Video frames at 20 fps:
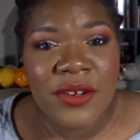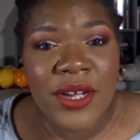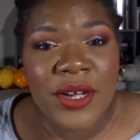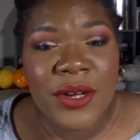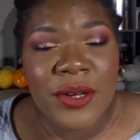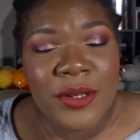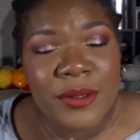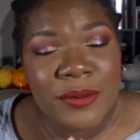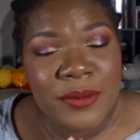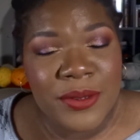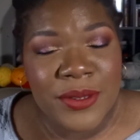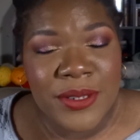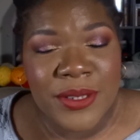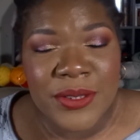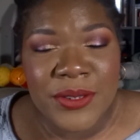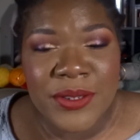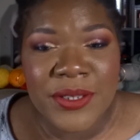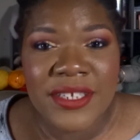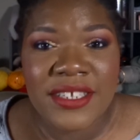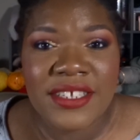I hope you
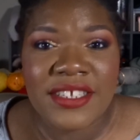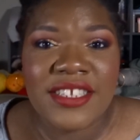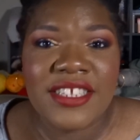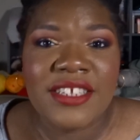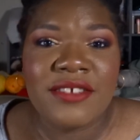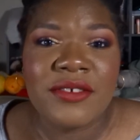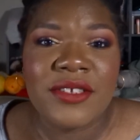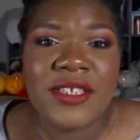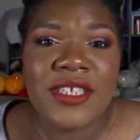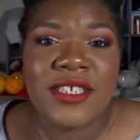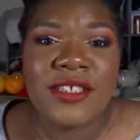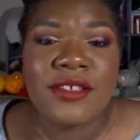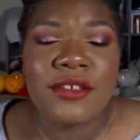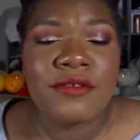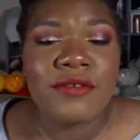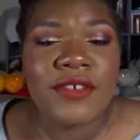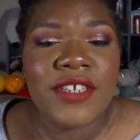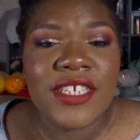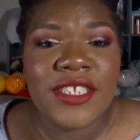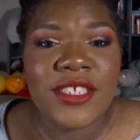enjoyed it. If you did,
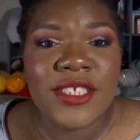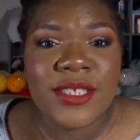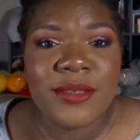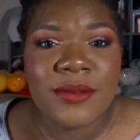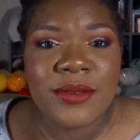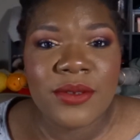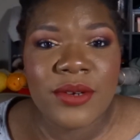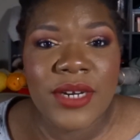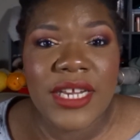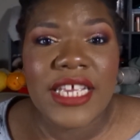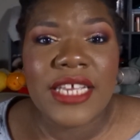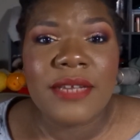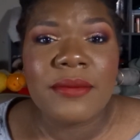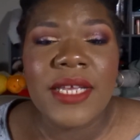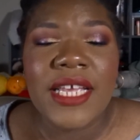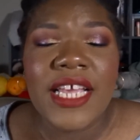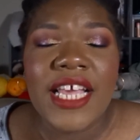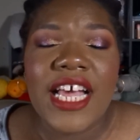don't forget to subscribe.